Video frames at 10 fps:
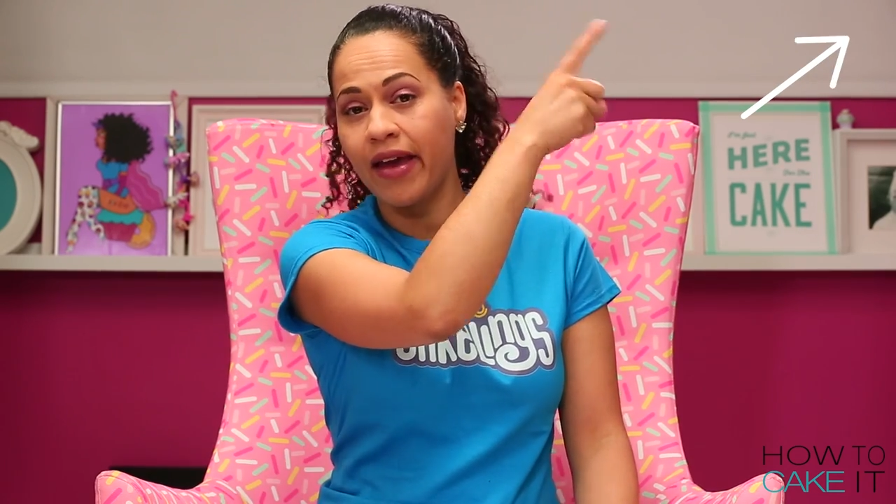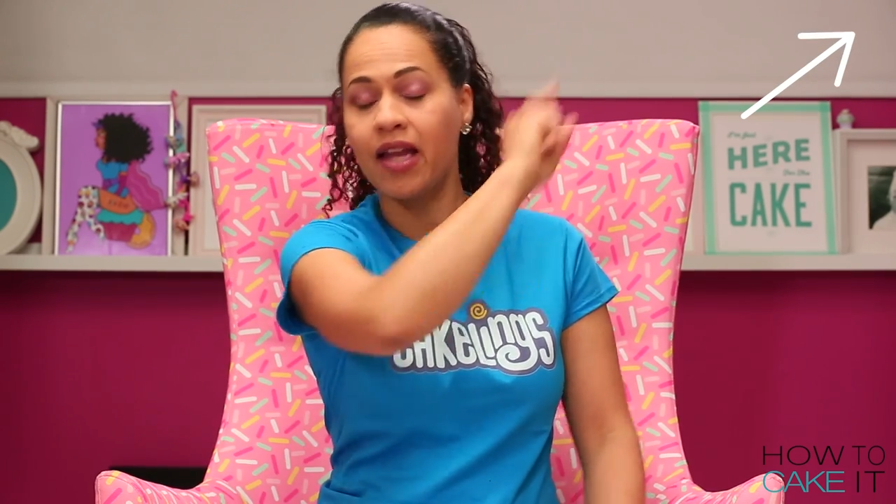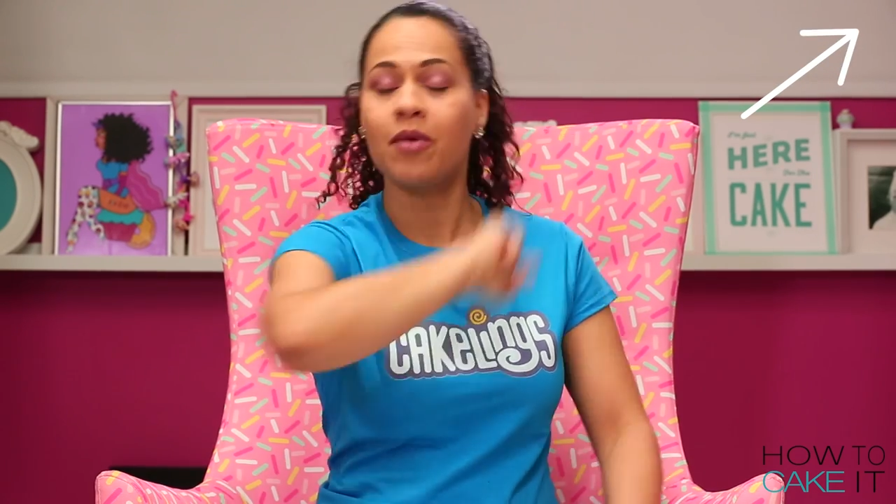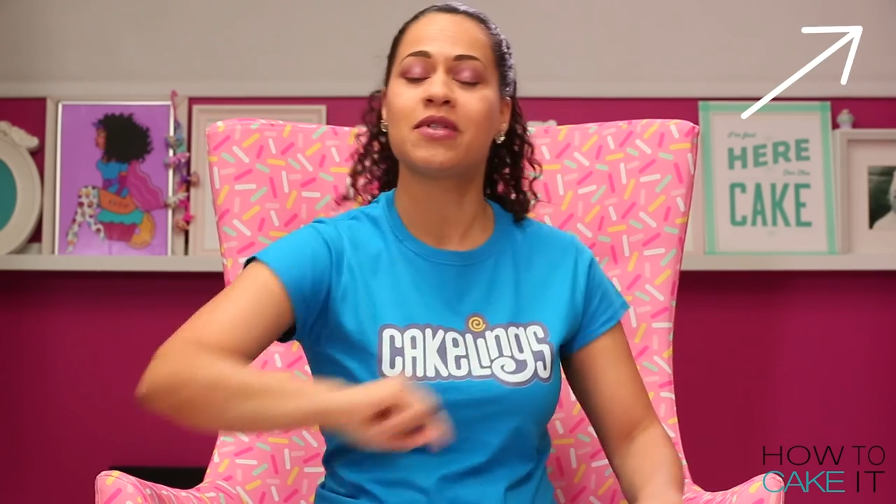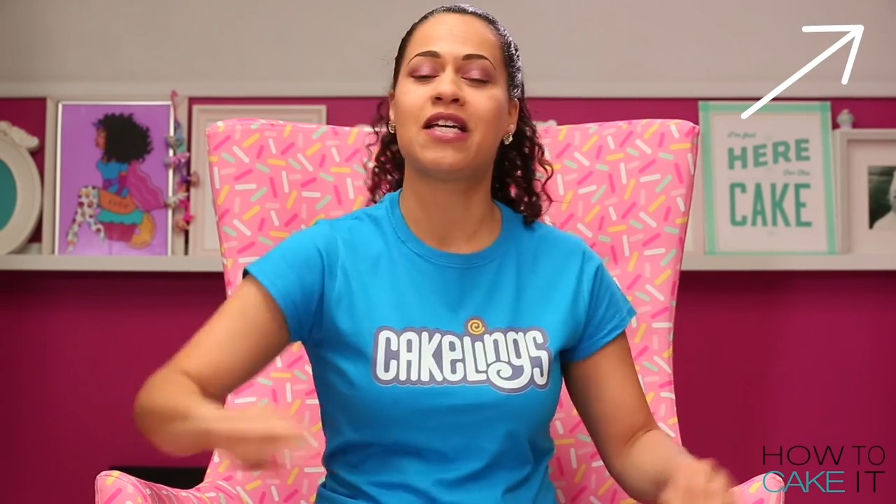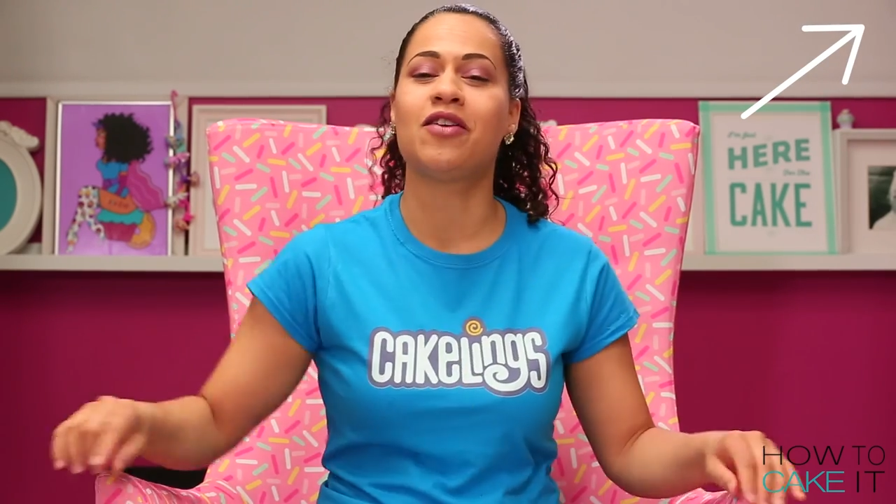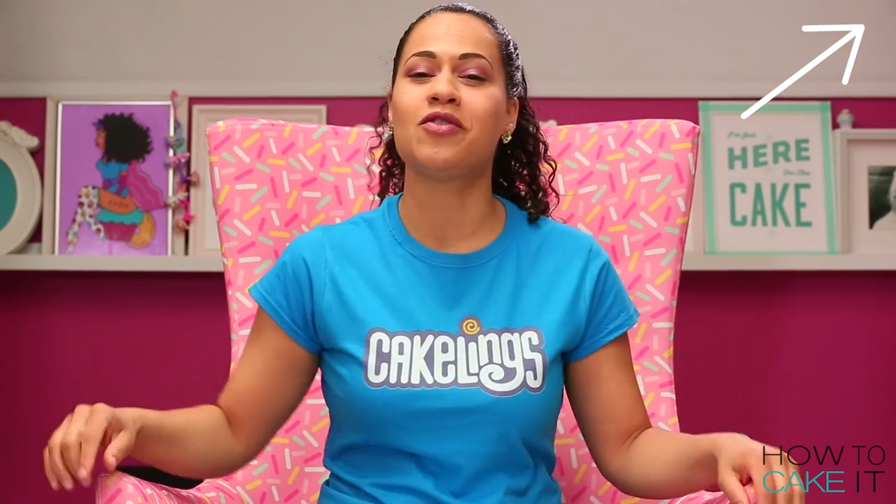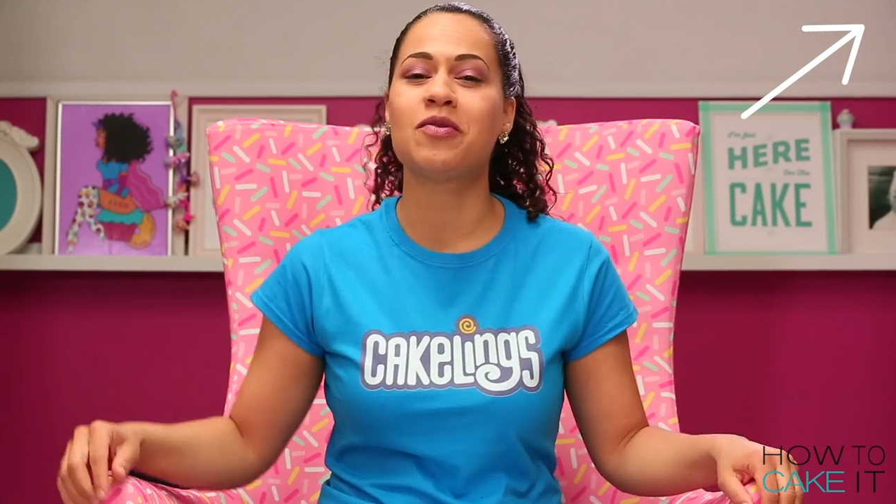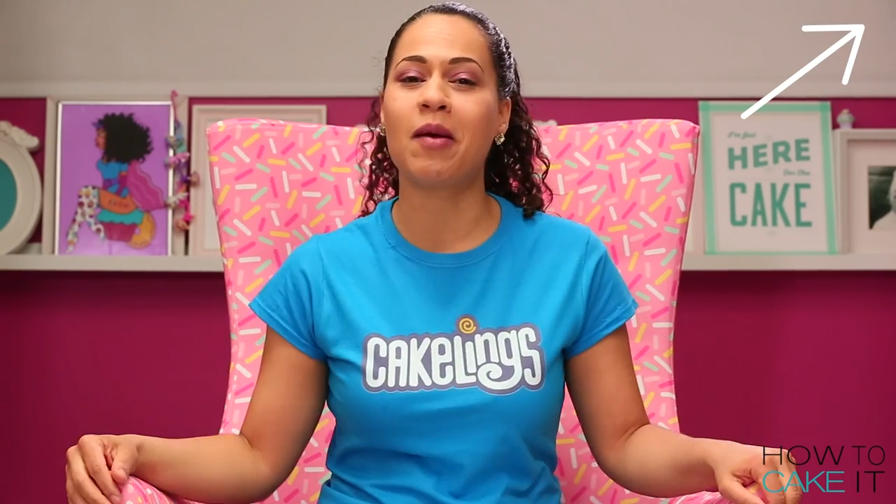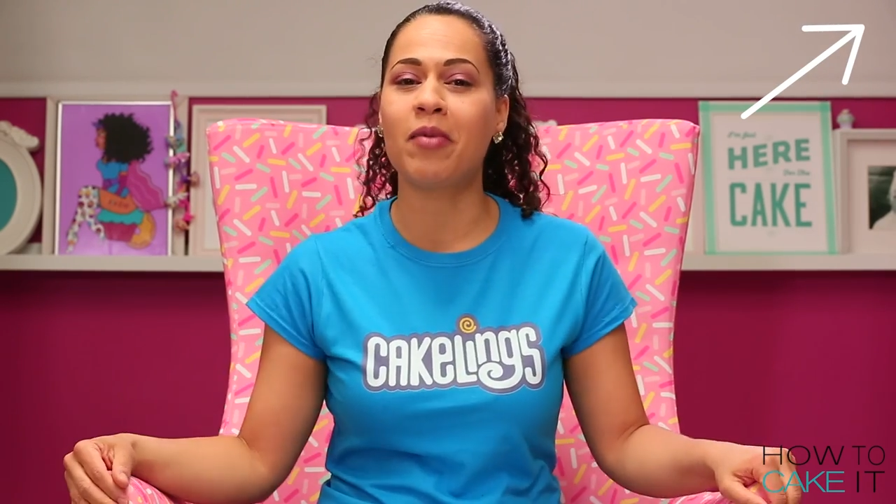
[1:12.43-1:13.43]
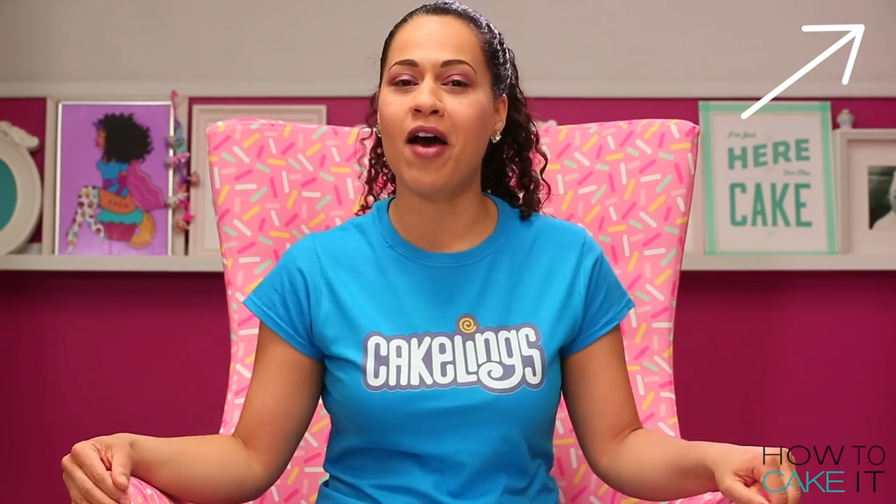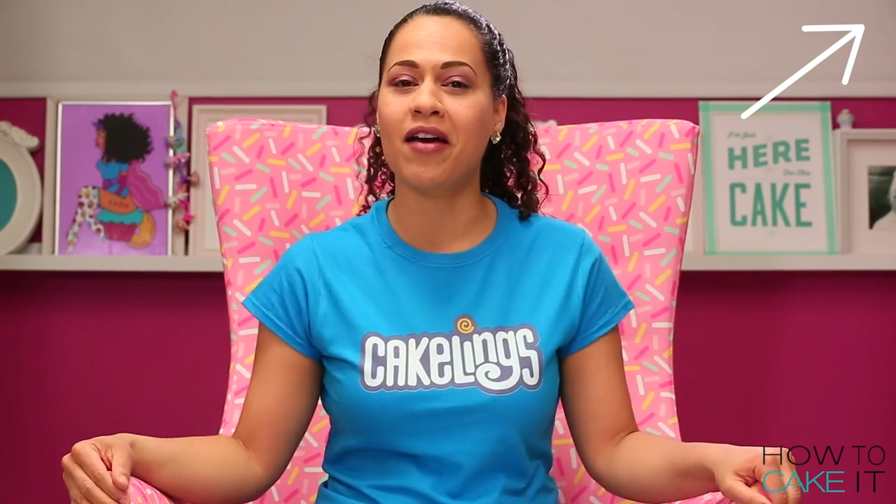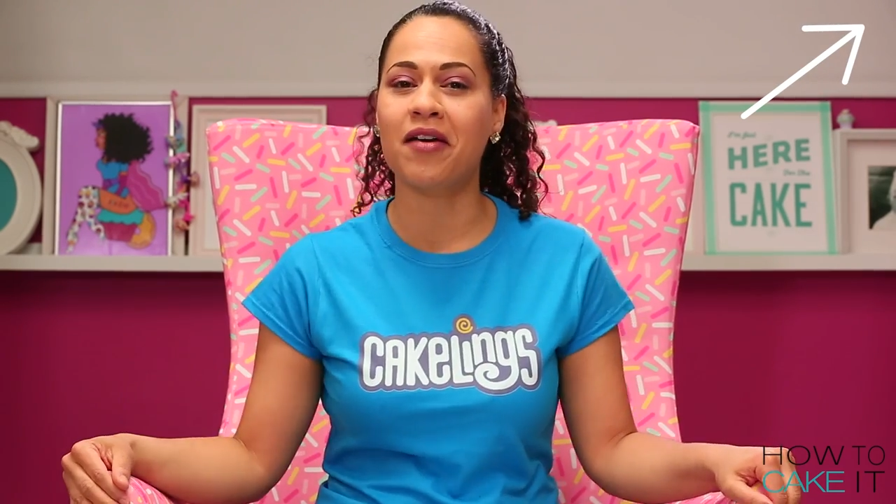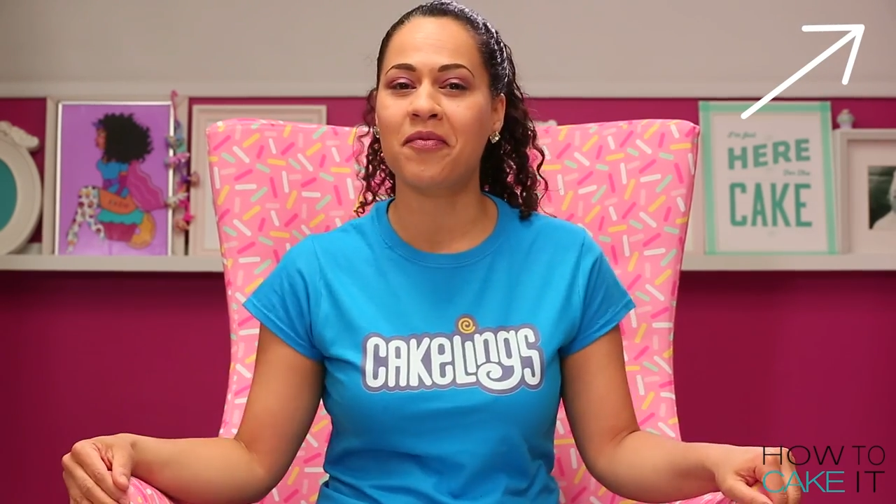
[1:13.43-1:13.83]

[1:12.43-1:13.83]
and it will take you to my blog.